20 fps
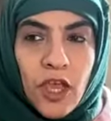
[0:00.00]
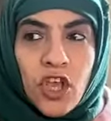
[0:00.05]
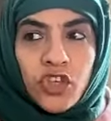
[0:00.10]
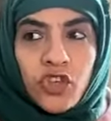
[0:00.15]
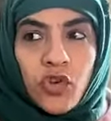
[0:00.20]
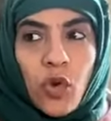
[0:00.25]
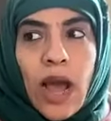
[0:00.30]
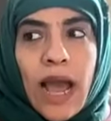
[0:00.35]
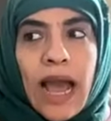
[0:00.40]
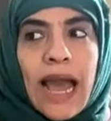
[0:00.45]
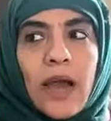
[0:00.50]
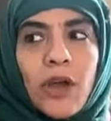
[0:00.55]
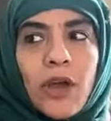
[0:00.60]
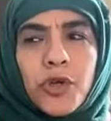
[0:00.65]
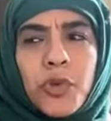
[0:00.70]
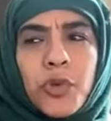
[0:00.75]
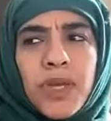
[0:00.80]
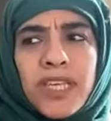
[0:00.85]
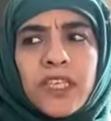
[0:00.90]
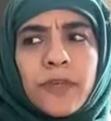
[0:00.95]
So how
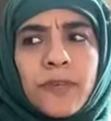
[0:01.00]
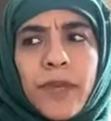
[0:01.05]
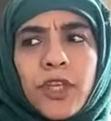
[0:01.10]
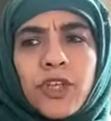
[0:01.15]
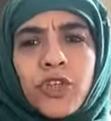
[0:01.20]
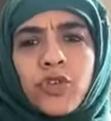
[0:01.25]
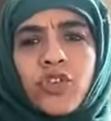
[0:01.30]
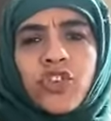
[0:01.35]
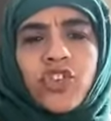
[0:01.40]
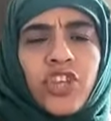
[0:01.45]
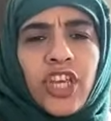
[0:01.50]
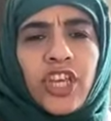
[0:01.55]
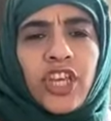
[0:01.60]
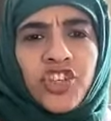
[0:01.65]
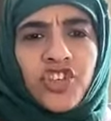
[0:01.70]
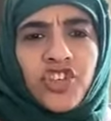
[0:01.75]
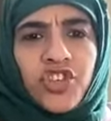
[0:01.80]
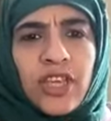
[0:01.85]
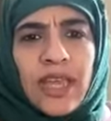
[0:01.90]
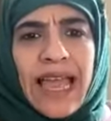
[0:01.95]
do we expect to
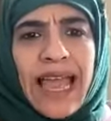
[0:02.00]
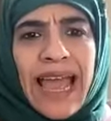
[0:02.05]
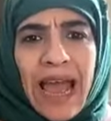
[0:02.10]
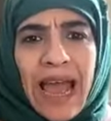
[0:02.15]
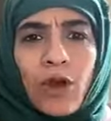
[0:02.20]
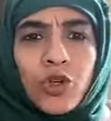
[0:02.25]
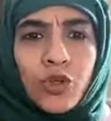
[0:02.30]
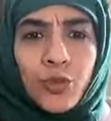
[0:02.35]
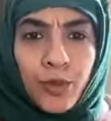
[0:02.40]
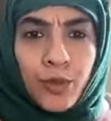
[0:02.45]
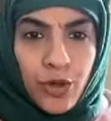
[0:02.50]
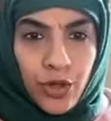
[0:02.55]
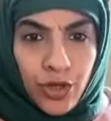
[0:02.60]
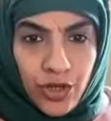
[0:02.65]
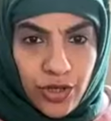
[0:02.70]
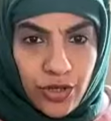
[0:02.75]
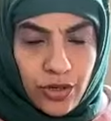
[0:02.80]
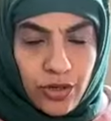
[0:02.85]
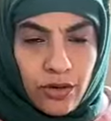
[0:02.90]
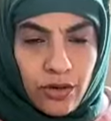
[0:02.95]
change the
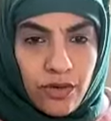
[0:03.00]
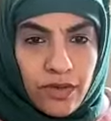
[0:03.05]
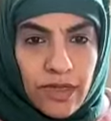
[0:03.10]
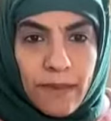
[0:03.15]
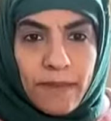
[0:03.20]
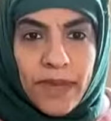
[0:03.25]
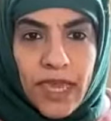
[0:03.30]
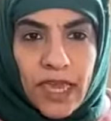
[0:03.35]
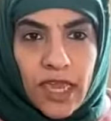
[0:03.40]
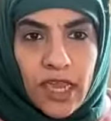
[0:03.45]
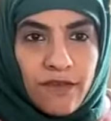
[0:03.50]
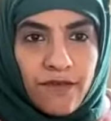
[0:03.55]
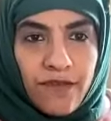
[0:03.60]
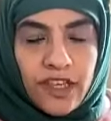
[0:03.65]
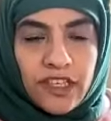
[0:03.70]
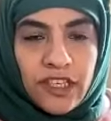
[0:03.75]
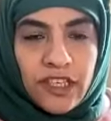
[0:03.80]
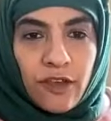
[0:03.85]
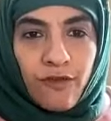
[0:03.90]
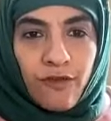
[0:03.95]
output, the
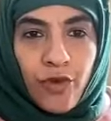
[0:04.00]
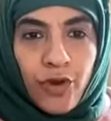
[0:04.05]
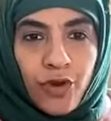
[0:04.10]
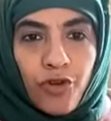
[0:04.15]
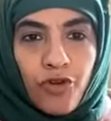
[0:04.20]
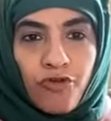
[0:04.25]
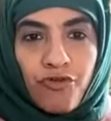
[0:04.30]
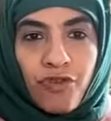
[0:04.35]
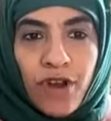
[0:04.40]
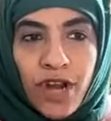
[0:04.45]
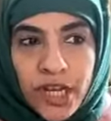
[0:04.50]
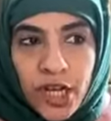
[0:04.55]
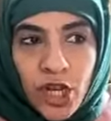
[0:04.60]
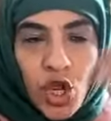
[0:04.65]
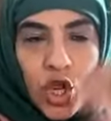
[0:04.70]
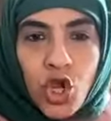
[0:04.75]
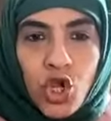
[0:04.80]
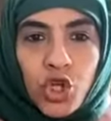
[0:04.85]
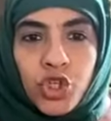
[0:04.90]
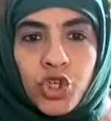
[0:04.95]
behaviors, if we're not
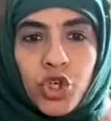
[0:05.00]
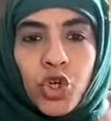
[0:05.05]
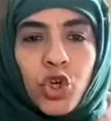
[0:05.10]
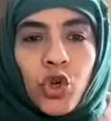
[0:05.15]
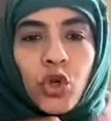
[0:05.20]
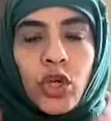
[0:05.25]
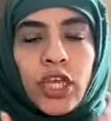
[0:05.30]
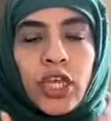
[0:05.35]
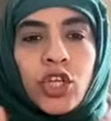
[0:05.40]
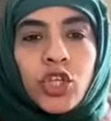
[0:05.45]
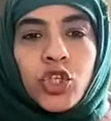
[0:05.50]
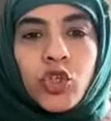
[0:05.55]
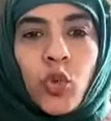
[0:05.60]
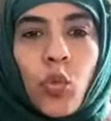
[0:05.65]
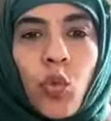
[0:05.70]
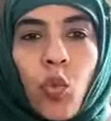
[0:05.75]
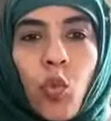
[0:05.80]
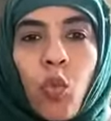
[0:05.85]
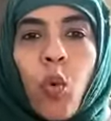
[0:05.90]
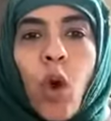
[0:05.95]
ready to look into
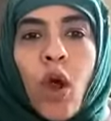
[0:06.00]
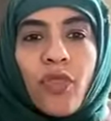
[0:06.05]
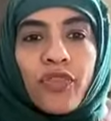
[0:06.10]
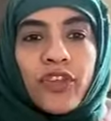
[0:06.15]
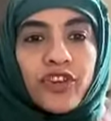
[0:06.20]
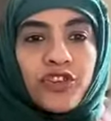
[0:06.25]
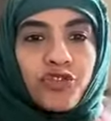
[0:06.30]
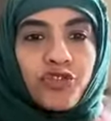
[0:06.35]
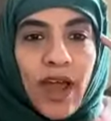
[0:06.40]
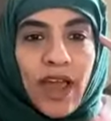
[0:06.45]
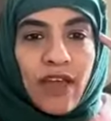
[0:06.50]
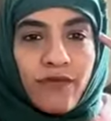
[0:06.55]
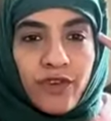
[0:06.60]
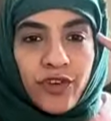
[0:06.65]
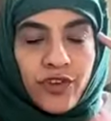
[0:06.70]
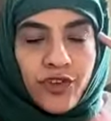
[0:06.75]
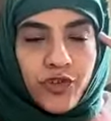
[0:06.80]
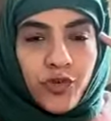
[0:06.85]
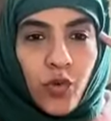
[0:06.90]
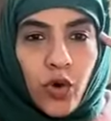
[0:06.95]
what the
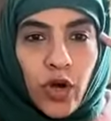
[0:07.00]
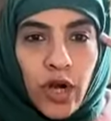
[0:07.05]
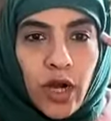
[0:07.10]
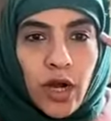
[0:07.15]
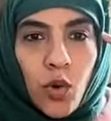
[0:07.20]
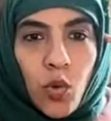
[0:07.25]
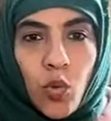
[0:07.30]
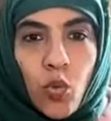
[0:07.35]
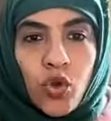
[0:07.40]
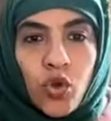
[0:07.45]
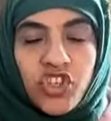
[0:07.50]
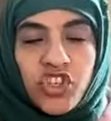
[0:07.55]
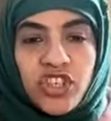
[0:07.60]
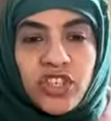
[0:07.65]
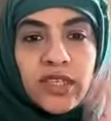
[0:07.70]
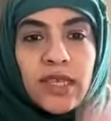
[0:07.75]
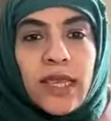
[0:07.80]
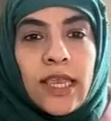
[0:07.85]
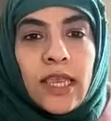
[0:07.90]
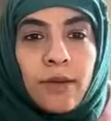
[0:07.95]
drivers were, which
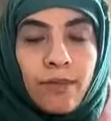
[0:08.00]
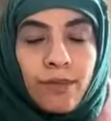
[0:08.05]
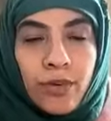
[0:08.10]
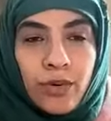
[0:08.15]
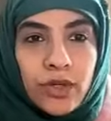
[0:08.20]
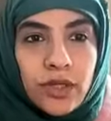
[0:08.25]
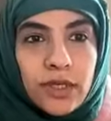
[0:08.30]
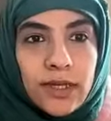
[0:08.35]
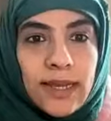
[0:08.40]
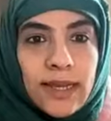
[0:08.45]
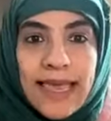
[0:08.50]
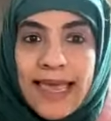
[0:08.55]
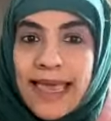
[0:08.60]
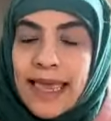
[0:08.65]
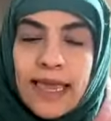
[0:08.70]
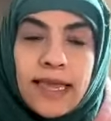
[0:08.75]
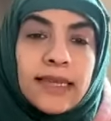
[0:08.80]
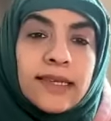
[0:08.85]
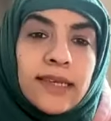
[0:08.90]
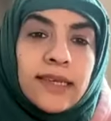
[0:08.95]
is the input?
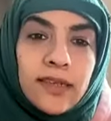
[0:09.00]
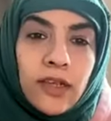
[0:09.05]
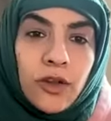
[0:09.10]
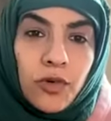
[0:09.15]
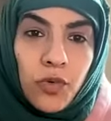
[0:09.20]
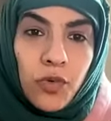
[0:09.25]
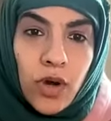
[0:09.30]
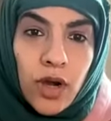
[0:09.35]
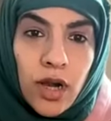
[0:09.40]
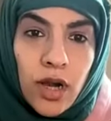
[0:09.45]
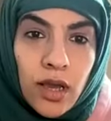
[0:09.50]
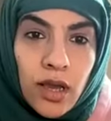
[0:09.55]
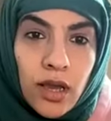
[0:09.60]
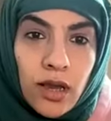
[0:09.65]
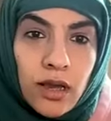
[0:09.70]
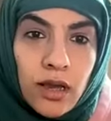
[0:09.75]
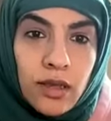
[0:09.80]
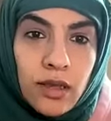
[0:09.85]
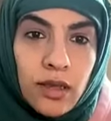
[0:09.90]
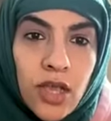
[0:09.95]
It doesn't work.
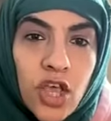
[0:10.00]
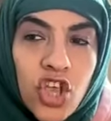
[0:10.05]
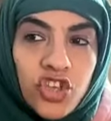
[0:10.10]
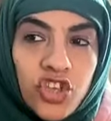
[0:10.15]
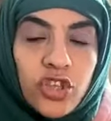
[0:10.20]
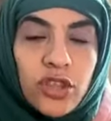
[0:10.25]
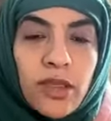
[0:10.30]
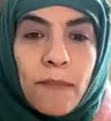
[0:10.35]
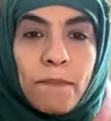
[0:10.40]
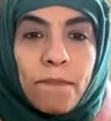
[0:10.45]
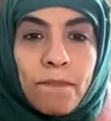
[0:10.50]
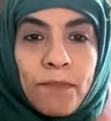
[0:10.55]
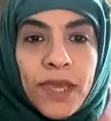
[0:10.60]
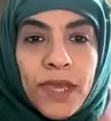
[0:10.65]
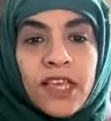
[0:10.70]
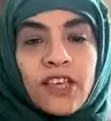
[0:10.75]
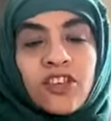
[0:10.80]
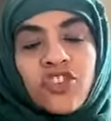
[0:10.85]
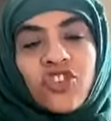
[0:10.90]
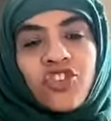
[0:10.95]
So the
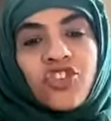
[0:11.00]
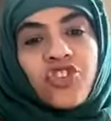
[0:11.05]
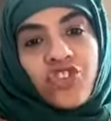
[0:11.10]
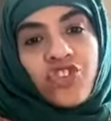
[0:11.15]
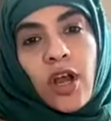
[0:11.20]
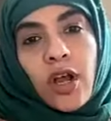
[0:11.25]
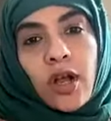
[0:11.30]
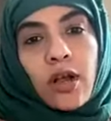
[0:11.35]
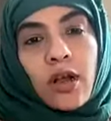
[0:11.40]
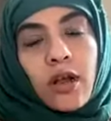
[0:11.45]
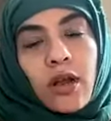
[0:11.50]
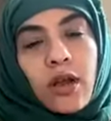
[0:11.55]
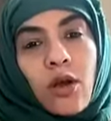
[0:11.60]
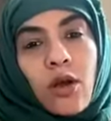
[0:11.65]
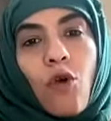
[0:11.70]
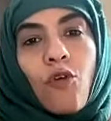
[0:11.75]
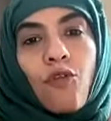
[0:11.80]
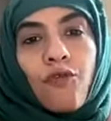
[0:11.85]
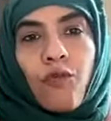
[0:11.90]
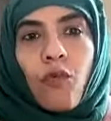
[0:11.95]
biggest chunk
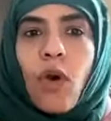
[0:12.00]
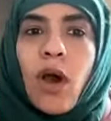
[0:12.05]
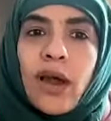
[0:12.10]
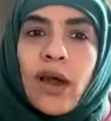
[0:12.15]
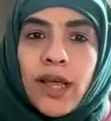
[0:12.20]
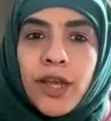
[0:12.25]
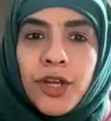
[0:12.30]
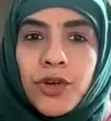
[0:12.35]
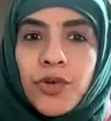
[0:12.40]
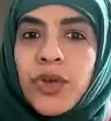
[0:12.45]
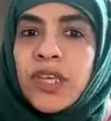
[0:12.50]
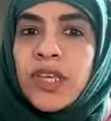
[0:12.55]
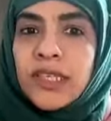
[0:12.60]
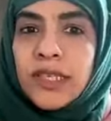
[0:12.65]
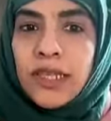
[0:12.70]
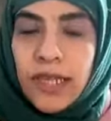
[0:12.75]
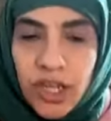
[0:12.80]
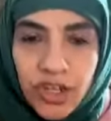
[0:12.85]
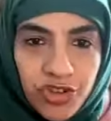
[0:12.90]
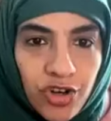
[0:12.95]
of what I do
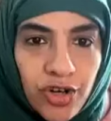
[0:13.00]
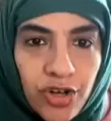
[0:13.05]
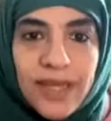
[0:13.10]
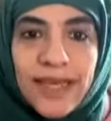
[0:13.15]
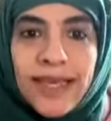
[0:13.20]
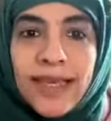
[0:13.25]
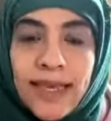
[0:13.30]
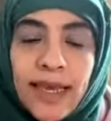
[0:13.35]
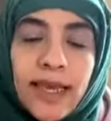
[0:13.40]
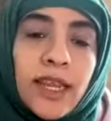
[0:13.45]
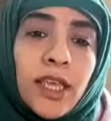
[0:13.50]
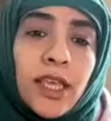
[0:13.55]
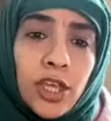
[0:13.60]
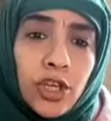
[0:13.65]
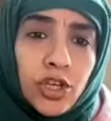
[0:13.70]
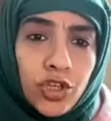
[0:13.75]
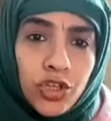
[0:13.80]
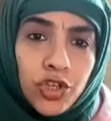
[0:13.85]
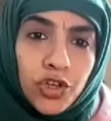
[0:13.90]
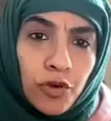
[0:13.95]
is literally getting
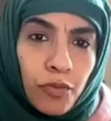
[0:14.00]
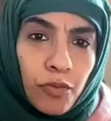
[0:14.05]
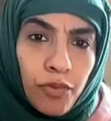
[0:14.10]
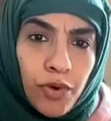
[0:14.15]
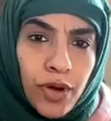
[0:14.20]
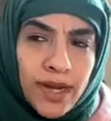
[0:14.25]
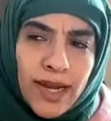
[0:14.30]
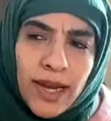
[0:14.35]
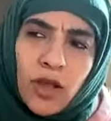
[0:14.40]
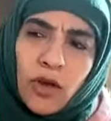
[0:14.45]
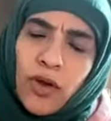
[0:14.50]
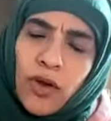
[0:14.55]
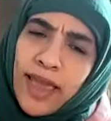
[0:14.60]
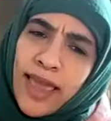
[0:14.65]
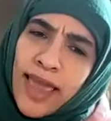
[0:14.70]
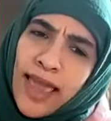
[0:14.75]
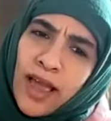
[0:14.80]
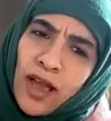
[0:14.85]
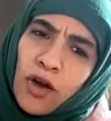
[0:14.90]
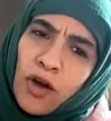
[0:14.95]
into your brain and going,
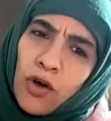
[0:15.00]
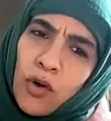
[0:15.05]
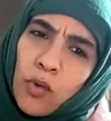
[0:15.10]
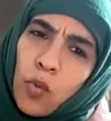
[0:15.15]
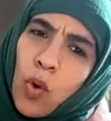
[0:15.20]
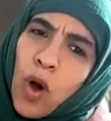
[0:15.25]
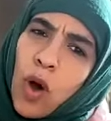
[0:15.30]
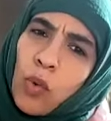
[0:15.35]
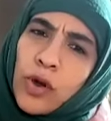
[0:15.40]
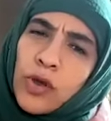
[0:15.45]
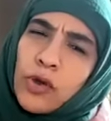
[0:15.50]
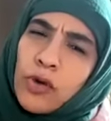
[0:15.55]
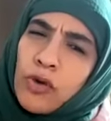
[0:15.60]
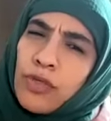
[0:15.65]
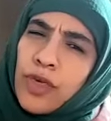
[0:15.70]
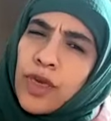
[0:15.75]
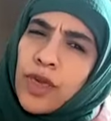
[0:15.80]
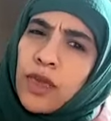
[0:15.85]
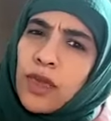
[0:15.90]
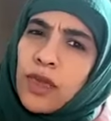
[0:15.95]
hang on, what were you
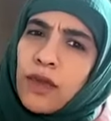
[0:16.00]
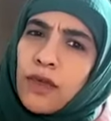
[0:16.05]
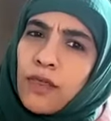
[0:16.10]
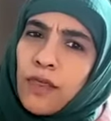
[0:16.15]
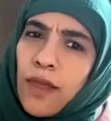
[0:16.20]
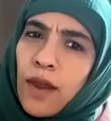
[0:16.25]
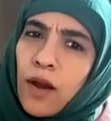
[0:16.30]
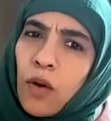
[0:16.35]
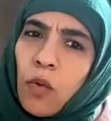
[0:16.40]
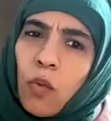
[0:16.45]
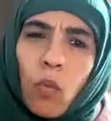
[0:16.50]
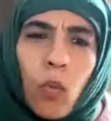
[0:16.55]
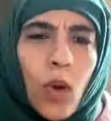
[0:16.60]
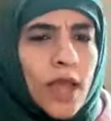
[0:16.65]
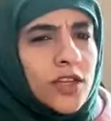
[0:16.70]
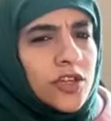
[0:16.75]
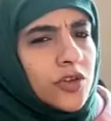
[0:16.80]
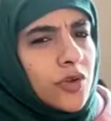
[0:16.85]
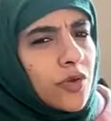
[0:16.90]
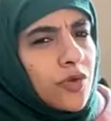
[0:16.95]
thinking there?
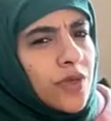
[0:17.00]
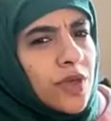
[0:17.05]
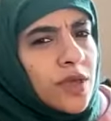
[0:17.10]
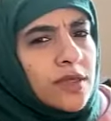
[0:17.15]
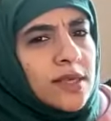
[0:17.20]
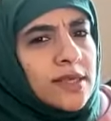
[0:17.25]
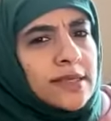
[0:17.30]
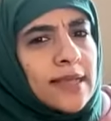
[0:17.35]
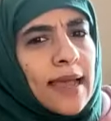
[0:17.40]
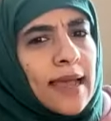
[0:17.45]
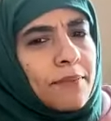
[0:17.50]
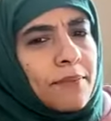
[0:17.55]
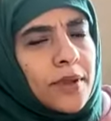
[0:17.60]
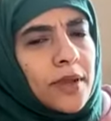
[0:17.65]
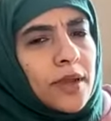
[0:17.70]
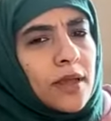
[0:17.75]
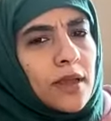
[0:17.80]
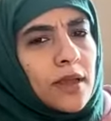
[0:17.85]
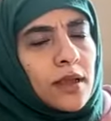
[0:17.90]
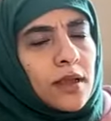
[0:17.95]
What do you think that's
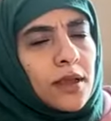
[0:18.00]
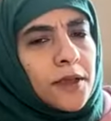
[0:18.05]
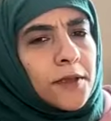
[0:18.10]
happening?